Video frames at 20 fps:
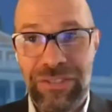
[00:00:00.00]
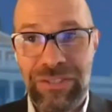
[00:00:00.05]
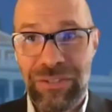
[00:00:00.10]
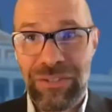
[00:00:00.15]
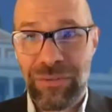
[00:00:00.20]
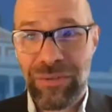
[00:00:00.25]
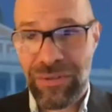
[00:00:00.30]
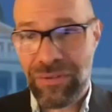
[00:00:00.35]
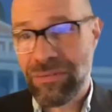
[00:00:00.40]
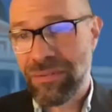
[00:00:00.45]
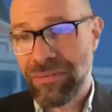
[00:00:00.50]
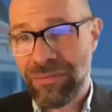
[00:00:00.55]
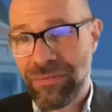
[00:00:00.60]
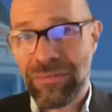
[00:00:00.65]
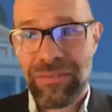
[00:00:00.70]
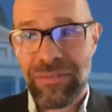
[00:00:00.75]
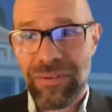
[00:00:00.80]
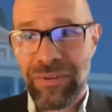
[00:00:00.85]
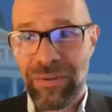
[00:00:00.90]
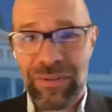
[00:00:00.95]
So,
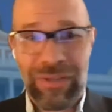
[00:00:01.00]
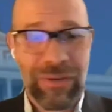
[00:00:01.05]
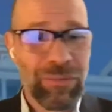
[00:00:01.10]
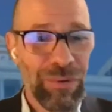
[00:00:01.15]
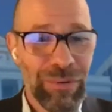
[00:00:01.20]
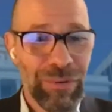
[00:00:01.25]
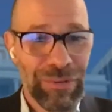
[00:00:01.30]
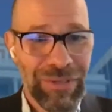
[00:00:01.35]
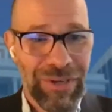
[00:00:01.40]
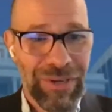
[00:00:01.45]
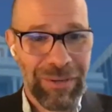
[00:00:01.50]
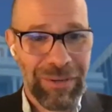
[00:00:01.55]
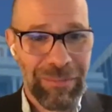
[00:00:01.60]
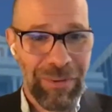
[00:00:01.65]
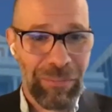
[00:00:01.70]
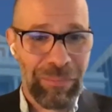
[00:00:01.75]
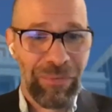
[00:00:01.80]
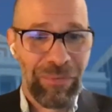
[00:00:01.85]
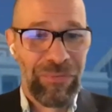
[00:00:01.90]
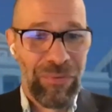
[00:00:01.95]
like we were talking
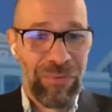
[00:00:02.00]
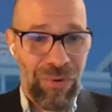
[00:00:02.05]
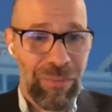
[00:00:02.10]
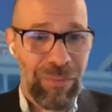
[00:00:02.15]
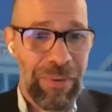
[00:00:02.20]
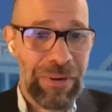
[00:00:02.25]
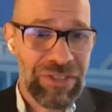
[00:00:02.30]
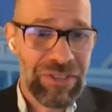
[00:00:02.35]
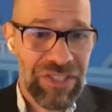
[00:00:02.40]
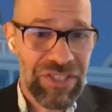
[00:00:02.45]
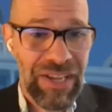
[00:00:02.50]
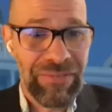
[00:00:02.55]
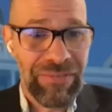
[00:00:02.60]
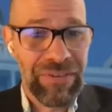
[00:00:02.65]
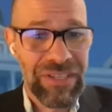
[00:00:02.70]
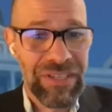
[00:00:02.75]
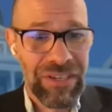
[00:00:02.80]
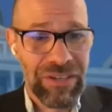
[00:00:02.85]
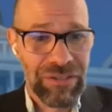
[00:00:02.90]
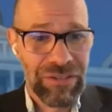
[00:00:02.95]
about before, about
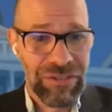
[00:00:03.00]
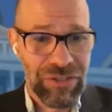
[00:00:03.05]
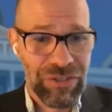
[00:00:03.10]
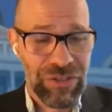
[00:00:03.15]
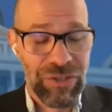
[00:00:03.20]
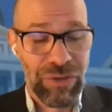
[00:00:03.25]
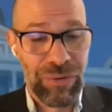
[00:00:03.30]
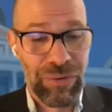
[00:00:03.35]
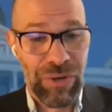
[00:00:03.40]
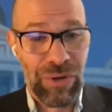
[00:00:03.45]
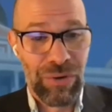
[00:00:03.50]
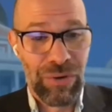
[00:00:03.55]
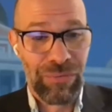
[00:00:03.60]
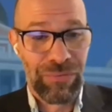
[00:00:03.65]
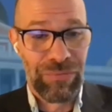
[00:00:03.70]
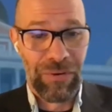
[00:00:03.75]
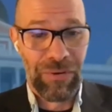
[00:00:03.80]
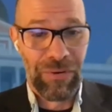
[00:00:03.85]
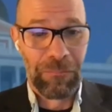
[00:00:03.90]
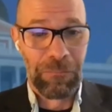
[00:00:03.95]
7 years or so ago
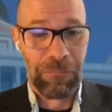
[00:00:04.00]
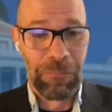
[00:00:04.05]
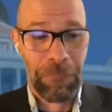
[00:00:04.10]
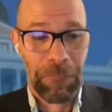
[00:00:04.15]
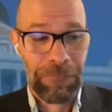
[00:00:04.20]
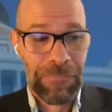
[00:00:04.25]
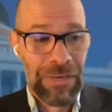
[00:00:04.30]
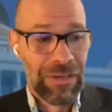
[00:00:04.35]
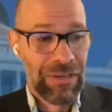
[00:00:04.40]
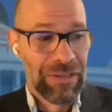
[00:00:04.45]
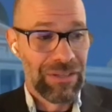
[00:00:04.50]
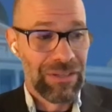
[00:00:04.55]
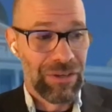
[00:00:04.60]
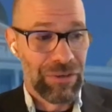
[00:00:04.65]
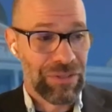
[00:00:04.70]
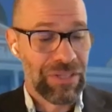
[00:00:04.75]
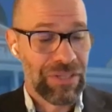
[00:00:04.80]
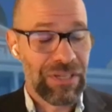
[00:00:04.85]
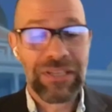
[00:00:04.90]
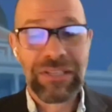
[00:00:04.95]
from,
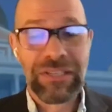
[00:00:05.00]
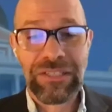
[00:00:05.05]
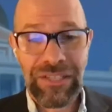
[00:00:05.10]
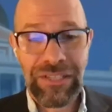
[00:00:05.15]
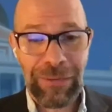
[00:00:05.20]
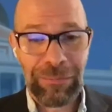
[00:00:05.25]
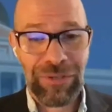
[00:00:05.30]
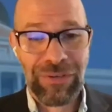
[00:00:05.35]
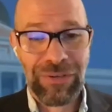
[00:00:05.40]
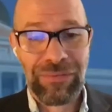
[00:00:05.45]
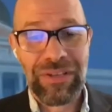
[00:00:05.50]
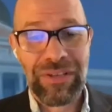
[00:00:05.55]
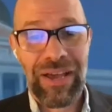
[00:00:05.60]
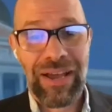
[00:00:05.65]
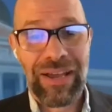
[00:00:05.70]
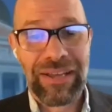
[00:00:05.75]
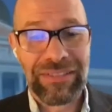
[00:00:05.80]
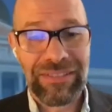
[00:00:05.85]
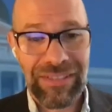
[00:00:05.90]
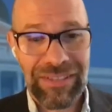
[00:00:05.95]
the inception of the
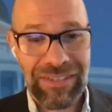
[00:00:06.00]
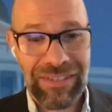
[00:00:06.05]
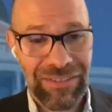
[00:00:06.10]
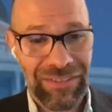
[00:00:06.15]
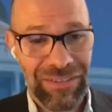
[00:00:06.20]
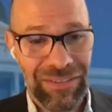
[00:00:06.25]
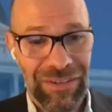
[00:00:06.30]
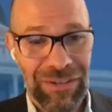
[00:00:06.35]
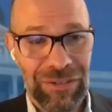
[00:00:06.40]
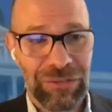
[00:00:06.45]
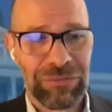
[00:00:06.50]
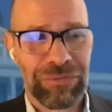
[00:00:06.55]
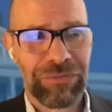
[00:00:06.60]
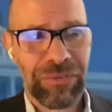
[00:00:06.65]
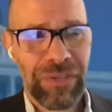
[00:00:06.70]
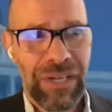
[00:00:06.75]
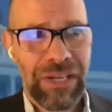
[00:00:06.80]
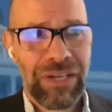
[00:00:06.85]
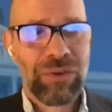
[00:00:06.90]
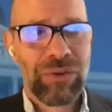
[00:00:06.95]
idea of
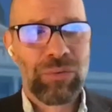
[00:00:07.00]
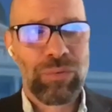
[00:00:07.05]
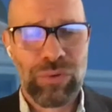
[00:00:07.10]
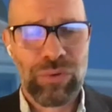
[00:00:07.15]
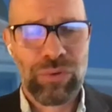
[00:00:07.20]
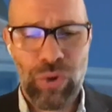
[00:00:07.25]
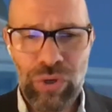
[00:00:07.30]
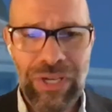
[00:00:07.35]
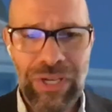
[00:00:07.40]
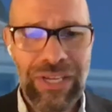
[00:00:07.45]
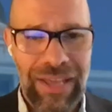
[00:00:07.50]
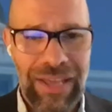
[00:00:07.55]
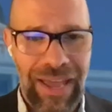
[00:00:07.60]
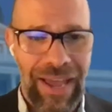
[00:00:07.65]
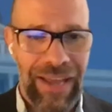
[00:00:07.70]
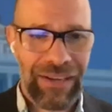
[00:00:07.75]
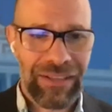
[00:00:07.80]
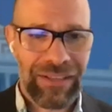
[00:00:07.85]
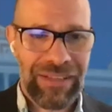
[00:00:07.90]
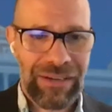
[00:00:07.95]
looking
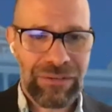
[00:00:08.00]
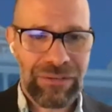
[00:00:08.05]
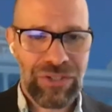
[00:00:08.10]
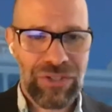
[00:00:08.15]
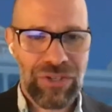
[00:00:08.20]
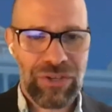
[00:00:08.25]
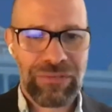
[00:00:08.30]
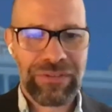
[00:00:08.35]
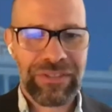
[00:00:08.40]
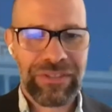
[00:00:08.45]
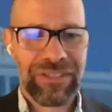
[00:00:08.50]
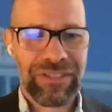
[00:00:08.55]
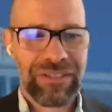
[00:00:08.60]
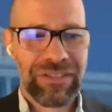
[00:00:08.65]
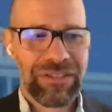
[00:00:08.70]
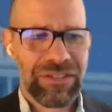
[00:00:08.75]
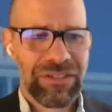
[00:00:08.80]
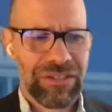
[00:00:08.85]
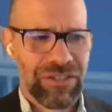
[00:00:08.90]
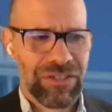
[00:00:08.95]
at cloud
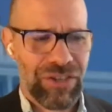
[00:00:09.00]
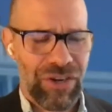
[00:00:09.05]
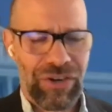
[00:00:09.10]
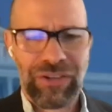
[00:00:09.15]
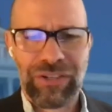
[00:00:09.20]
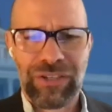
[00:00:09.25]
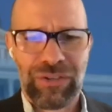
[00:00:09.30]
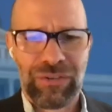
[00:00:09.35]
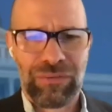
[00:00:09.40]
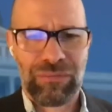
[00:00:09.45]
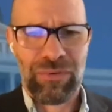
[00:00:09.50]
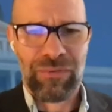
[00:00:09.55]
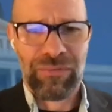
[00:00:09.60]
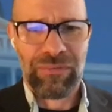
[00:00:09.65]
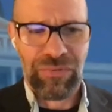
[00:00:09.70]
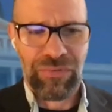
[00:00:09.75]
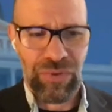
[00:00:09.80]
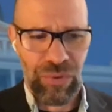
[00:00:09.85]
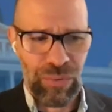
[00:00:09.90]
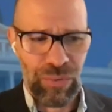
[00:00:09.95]
services and starting to
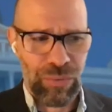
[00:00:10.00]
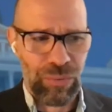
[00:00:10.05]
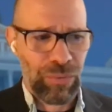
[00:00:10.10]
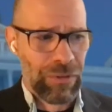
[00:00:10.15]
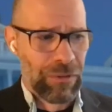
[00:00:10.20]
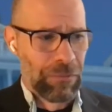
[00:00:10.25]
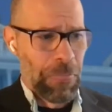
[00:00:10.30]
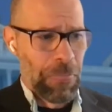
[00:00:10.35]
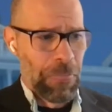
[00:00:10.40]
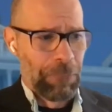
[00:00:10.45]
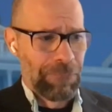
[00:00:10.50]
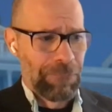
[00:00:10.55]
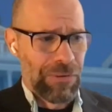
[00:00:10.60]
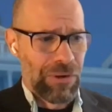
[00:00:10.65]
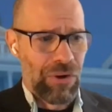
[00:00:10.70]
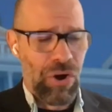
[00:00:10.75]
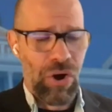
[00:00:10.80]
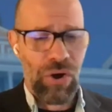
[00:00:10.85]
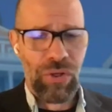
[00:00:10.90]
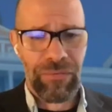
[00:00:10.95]
review,
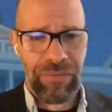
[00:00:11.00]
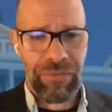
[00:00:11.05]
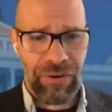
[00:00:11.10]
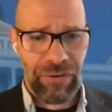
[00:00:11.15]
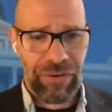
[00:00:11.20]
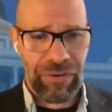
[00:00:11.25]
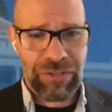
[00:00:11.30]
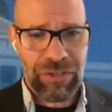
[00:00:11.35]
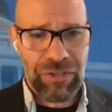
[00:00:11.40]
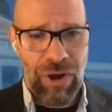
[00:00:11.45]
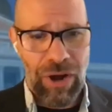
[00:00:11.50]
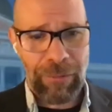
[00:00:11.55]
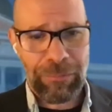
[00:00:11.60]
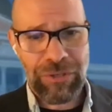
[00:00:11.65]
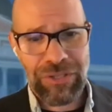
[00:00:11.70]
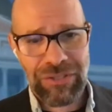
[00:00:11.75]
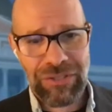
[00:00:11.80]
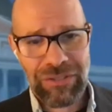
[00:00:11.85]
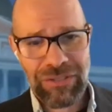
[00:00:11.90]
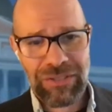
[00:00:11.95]
all the various
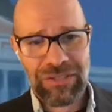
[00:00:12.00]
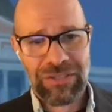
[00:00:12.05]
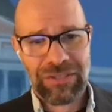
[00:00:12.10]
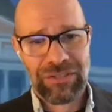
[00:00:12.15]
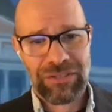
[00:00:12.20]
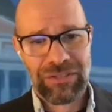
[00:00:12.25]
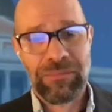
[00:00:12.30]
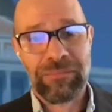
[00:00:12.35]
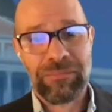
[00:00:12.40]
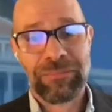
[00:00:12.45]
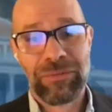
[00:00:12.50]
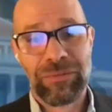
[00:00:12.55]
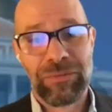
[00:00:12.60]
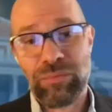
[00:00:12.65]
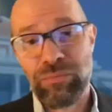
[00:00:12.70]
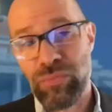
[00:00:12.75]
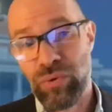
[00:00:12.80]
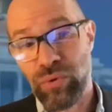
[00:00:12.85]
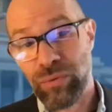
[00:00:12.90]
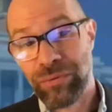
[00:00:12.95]
options to
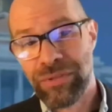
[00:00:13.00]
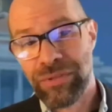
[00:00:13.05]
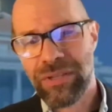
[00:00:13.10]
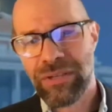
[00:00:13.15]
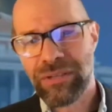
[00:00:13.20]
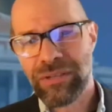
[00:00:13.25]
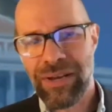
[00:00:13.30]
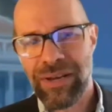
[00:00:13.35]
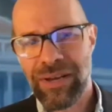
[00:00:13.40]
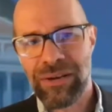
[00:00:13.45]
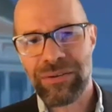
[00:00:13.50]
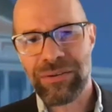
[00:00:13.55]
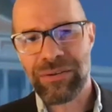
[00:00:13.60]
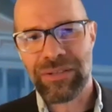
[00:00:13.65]
move to the cloud.